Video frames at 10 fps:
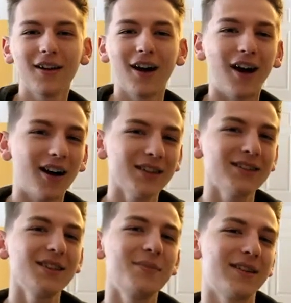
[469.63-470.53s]

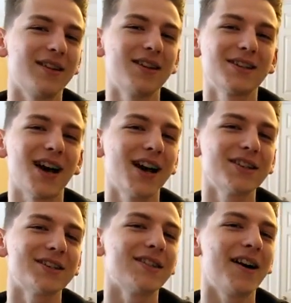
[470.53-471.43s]
Honestly, because I
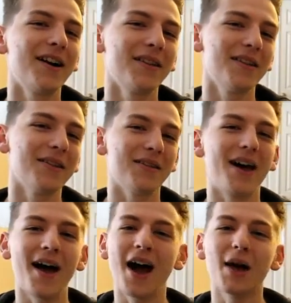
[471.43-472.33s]
just thought
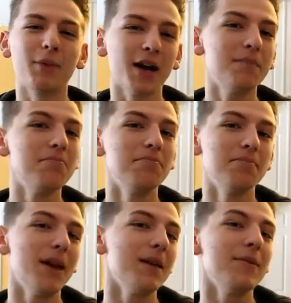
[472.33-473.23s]
that I might
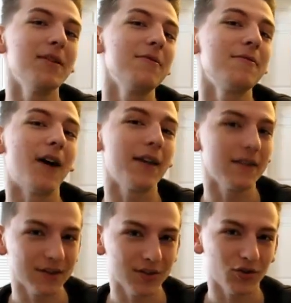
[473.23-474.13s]
maybe find
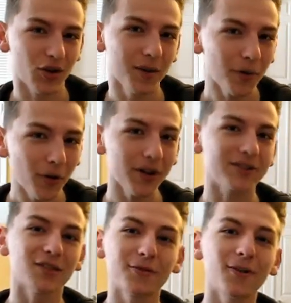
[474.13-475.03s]
this enjoyable, and
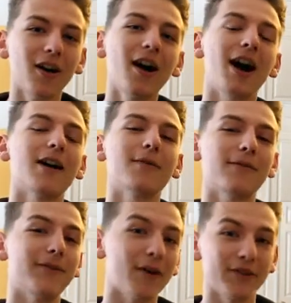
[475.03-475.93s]
so far I have
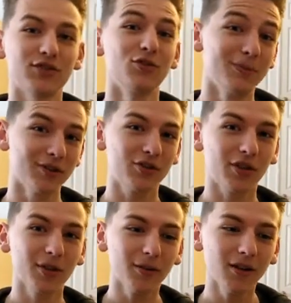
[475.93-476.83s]
found this super
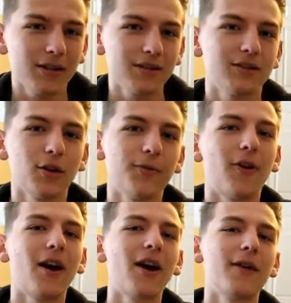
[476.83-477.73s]
enjoyable. So
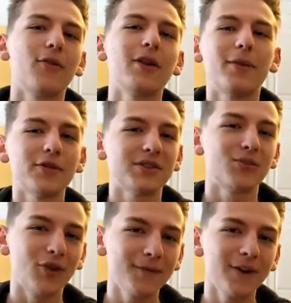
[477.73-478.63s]
far I've only posted
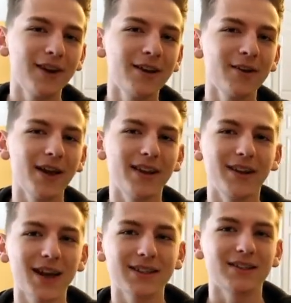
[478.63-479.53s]
1 video, and
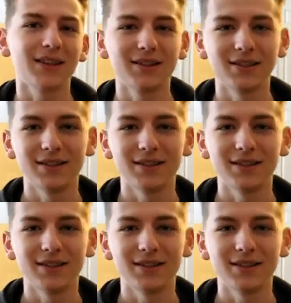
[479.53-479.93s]
yes, it's